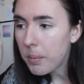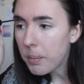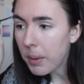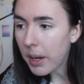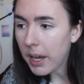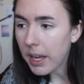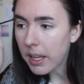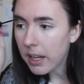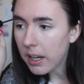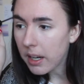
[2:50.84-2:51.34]

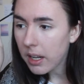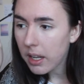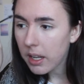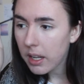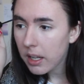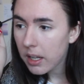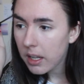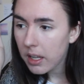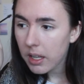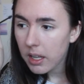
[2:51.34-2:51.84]
But
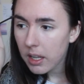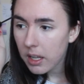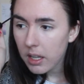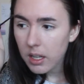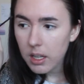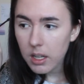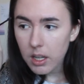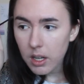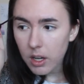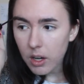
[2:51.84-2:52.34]

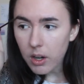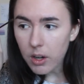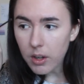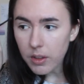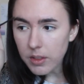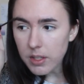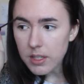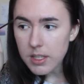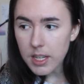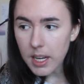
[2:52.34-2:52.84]

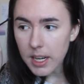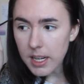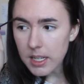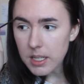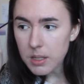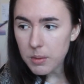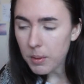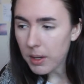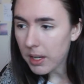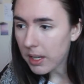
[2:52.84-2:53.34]
on the
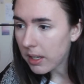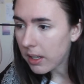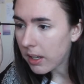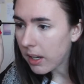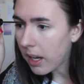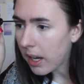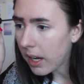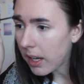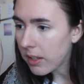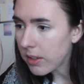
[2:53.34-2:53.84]
days when
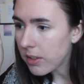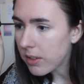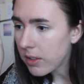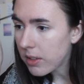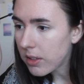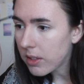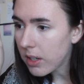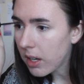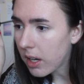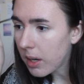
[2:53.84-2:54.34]
I
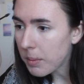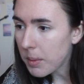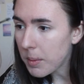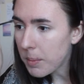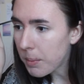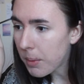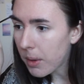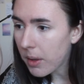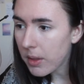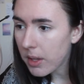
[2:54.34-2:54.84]
just can't be
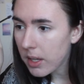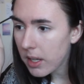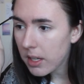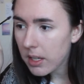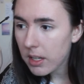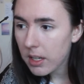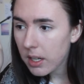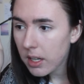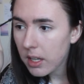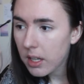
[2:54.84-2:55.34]

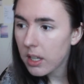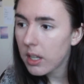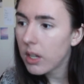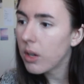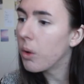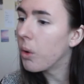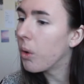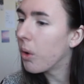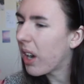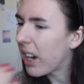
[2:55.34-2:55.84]
bothered,
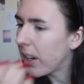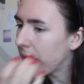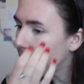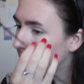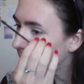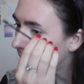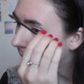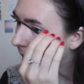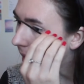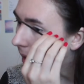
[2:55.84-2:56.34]
or I
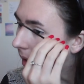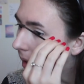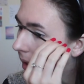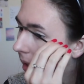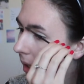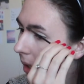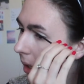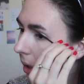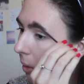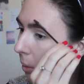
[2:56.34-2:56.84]
don't really
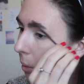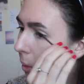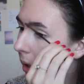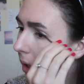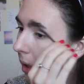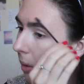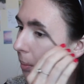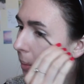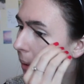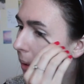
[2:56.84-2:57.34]

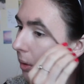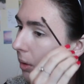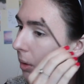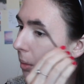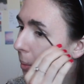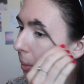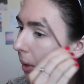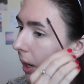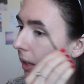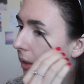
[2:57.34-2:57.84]
want a bolder
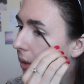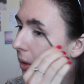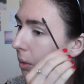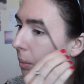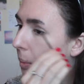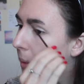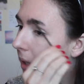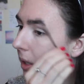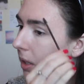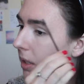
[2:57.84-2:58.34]
brow
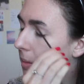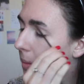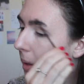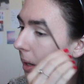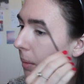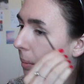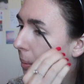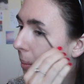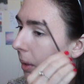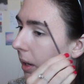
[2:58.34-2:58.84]
look because
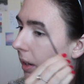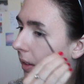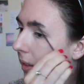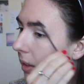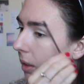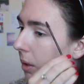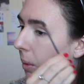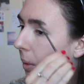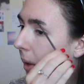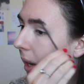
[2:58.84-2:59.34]
my brows
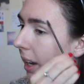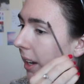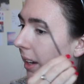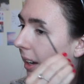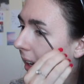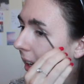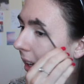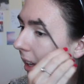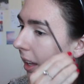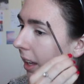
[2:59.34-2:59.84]
are
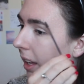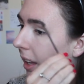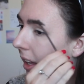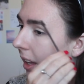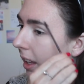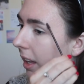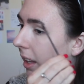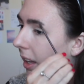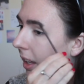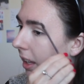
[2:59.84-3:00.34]
quite,
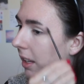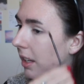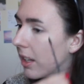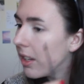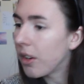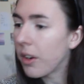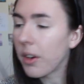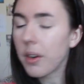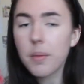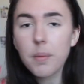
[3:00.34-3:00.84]

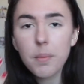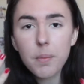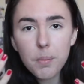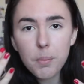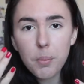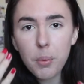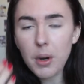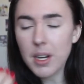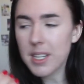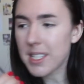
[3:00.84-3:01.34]
you know,
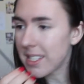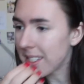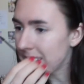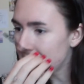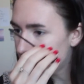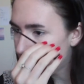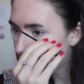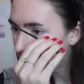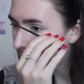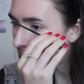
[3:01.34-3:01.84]

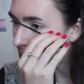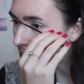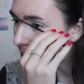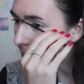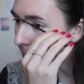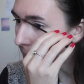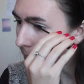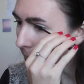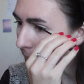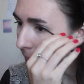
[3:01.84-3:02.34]
present
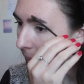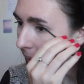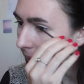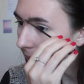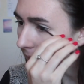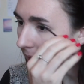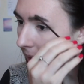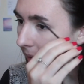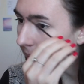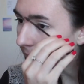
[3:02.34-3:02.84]

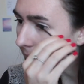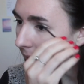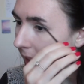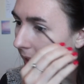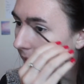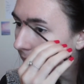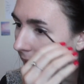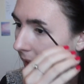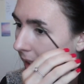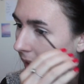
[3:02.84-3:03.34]

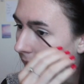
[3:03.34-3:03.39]
anyway,